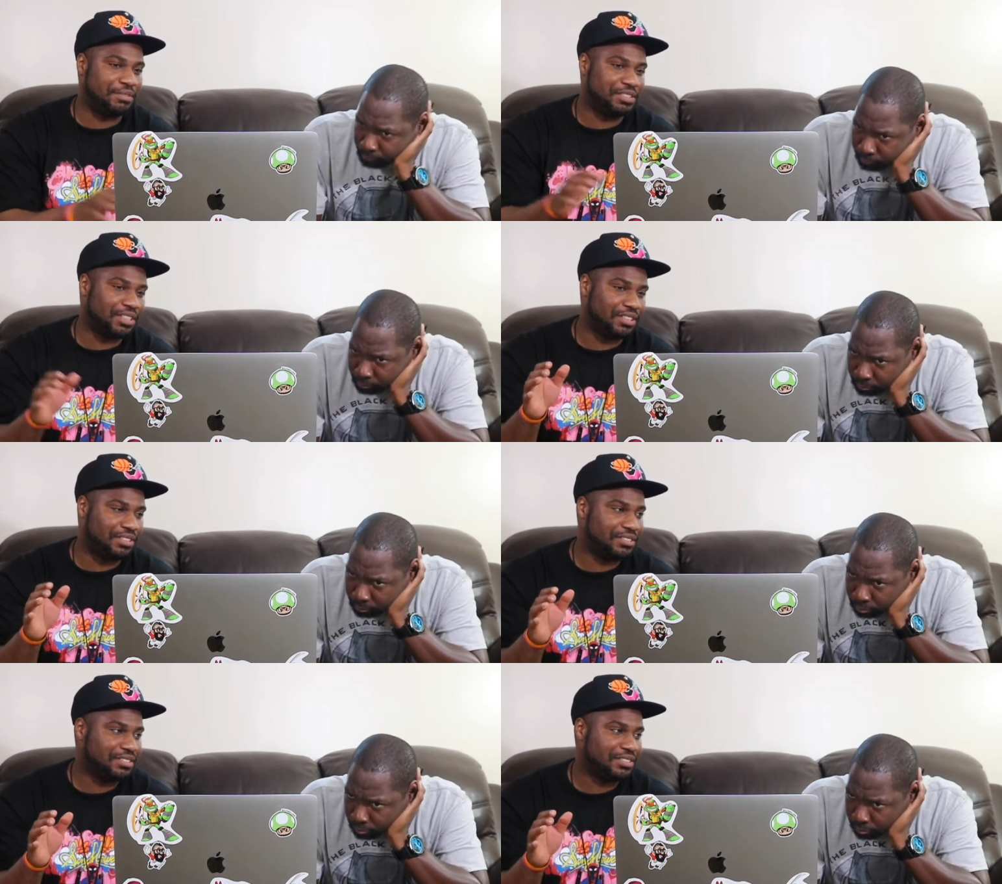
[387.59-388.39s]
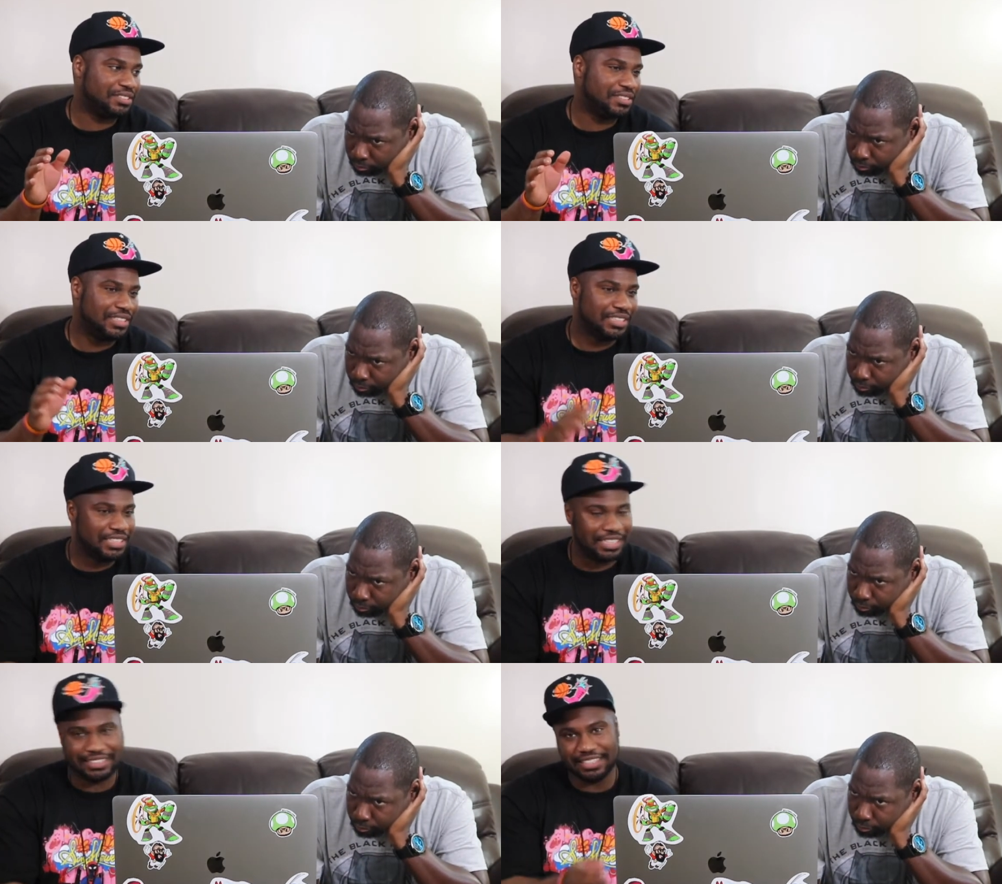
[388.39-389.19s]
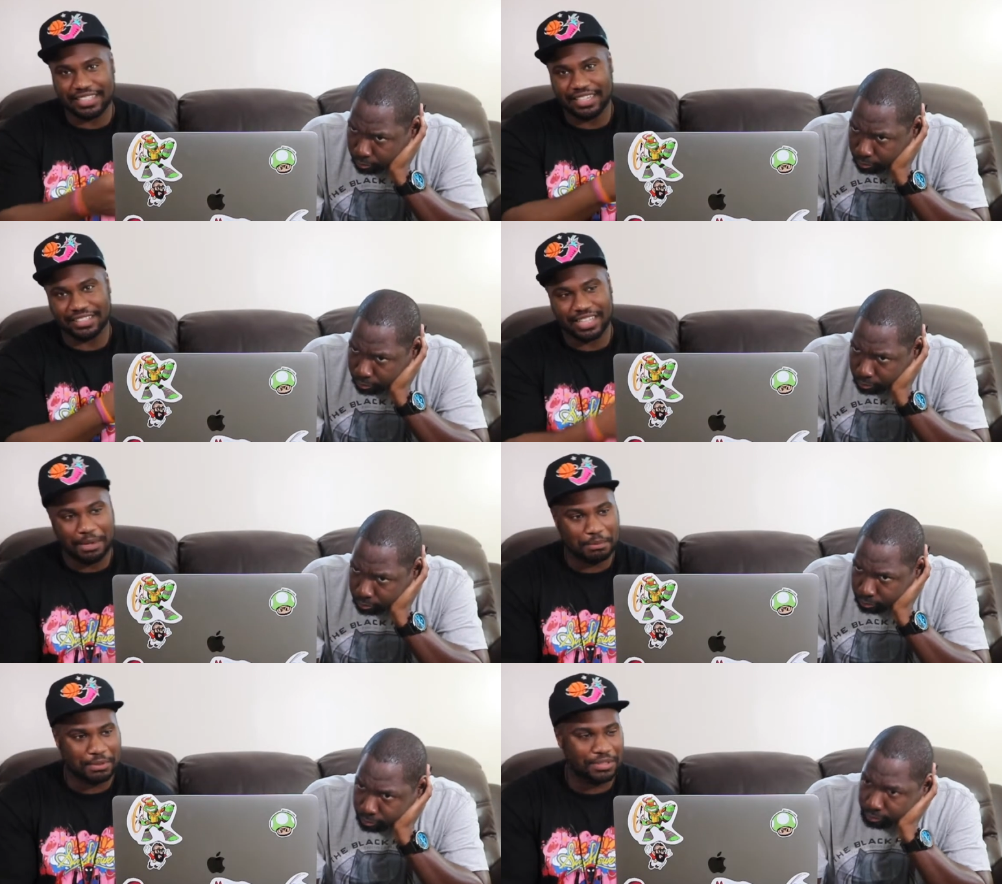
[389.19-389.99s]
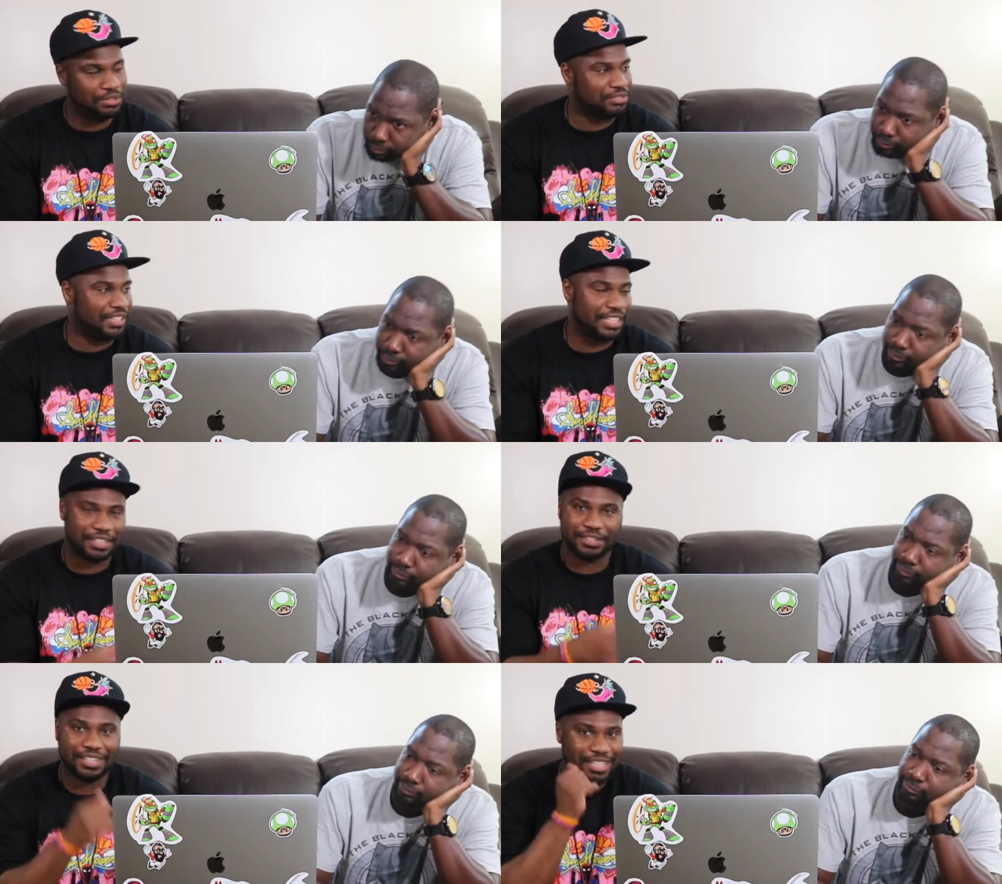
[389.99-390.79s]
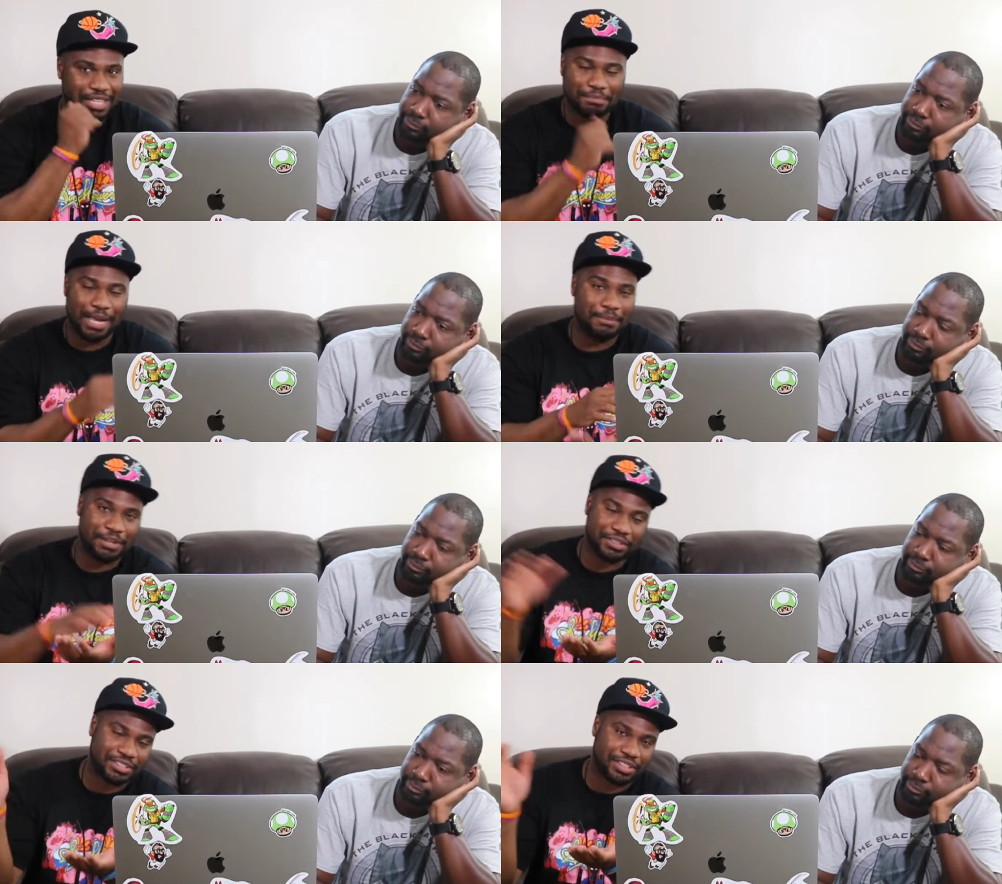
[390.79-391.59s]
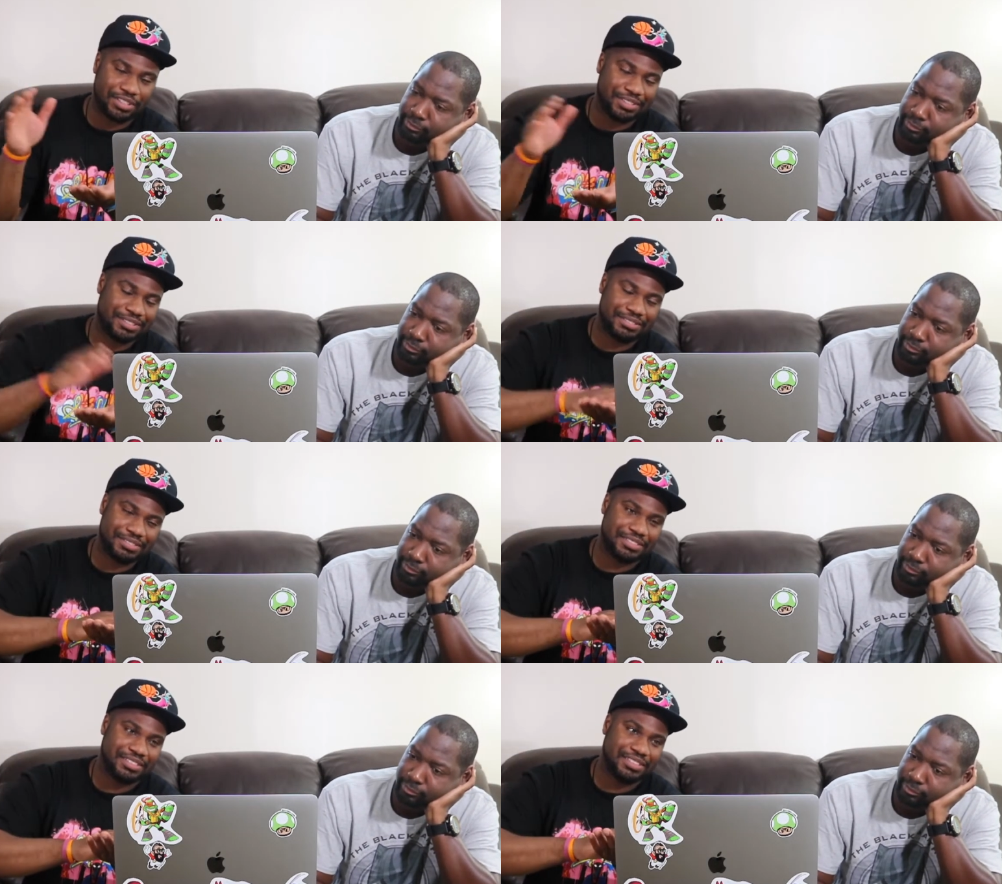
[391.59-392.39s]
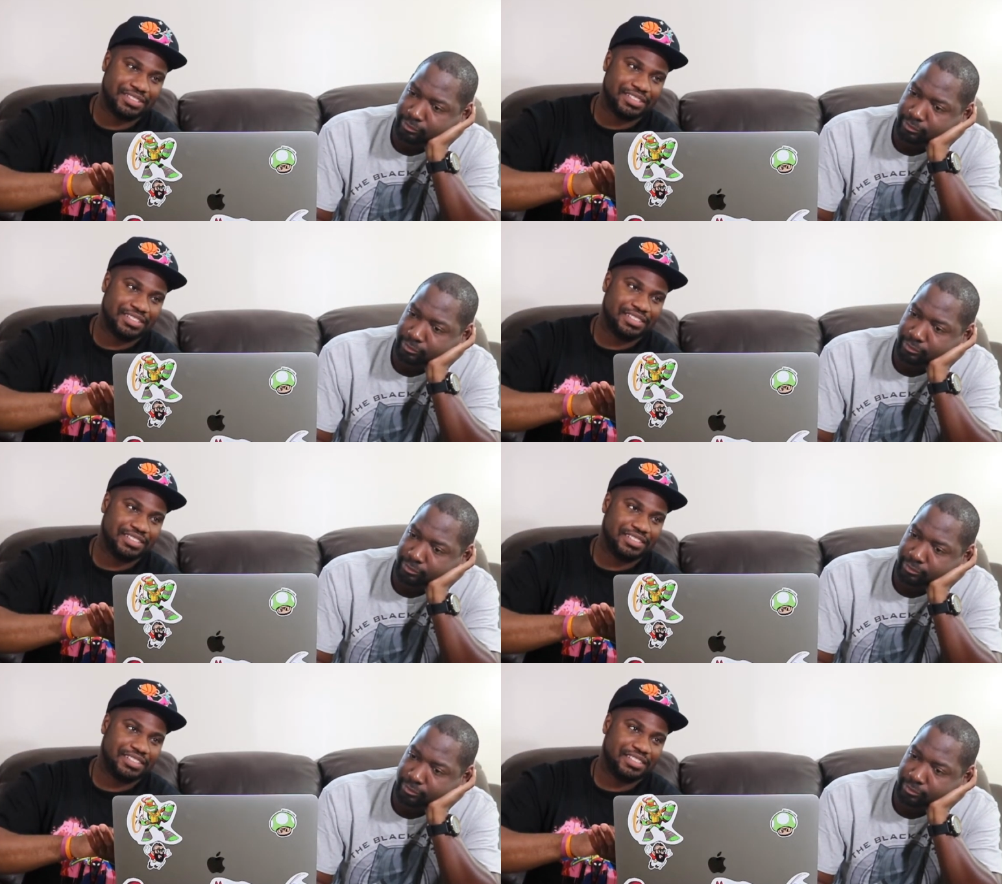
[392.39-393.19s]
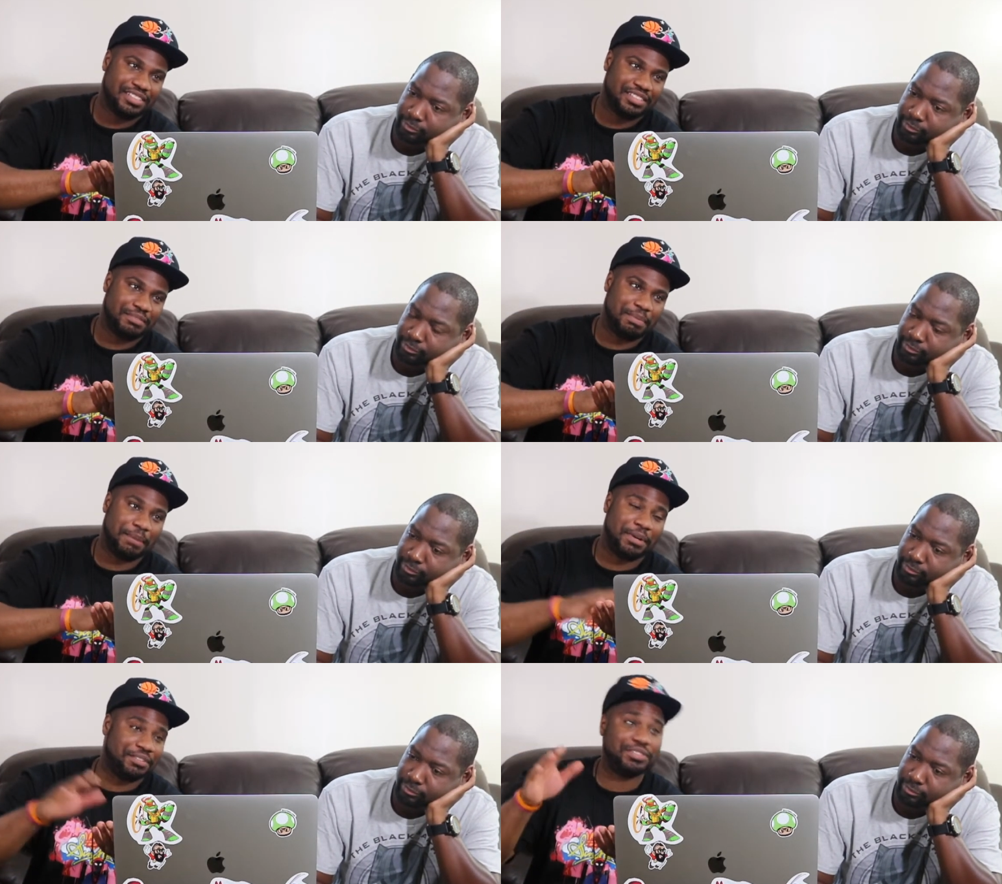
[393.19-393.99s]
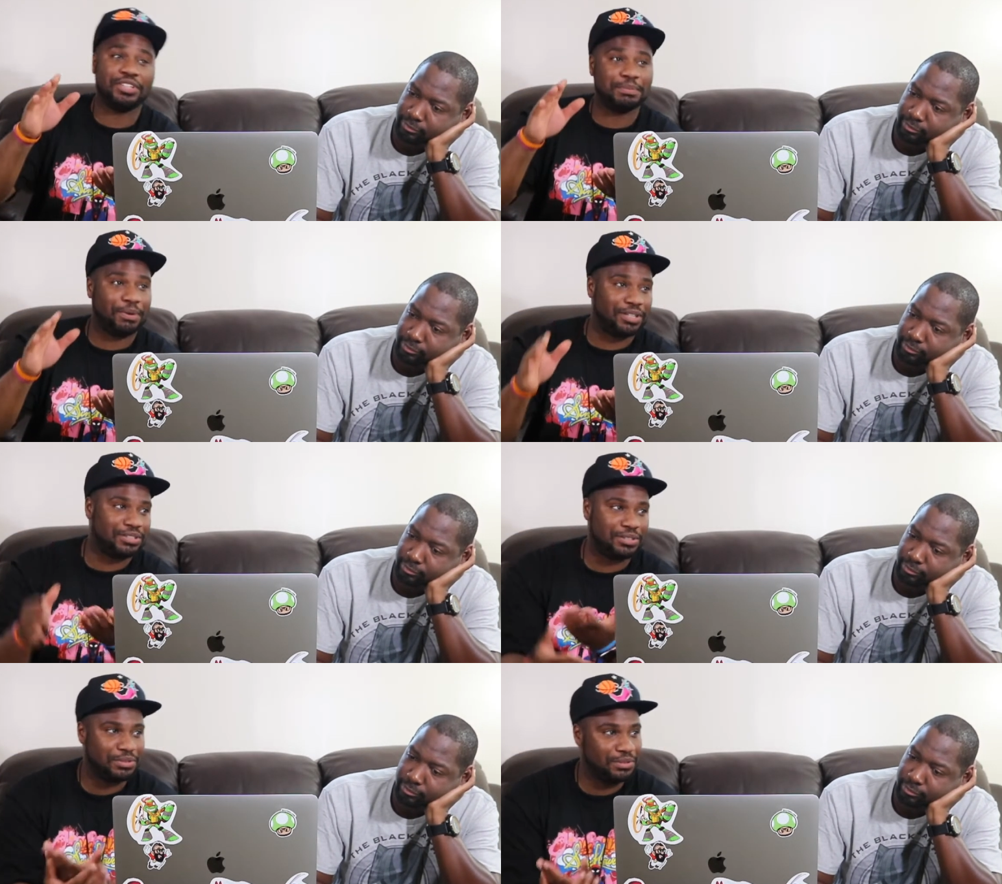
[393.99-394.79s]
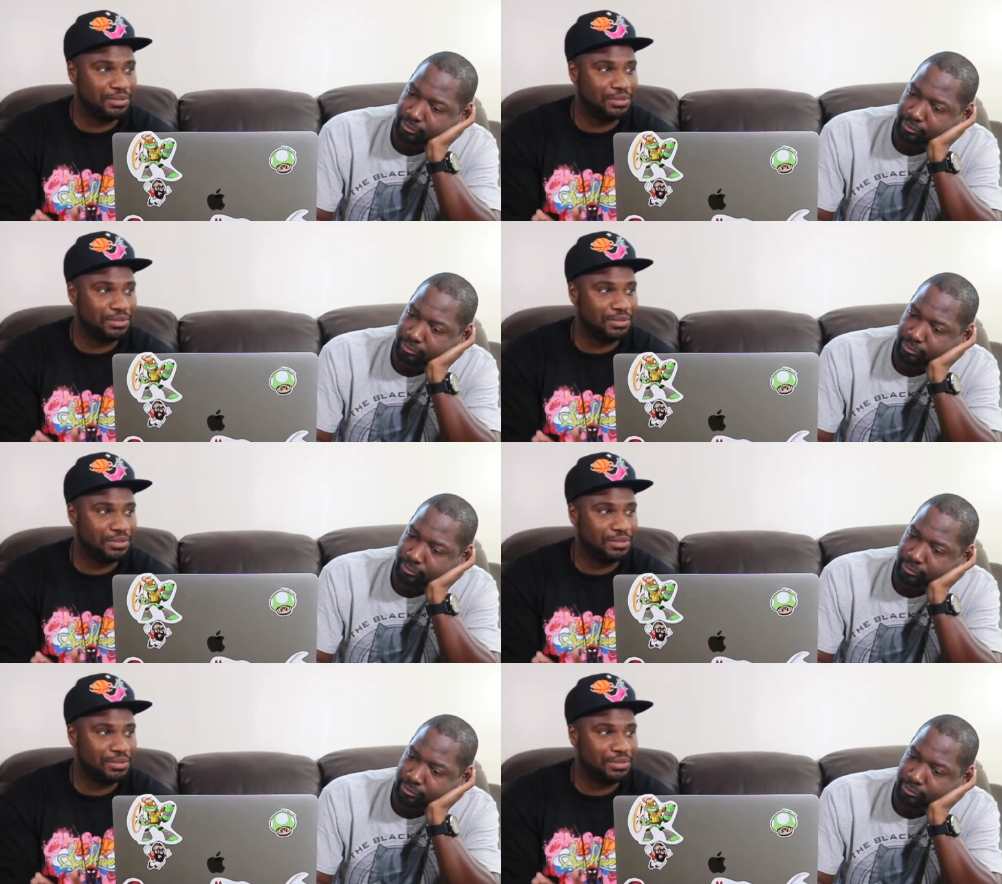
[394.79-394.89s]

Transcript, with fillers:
Speaker 1: Batman Returns. He's looking at other comic book news right now. Batman Returns, Batman Returns Part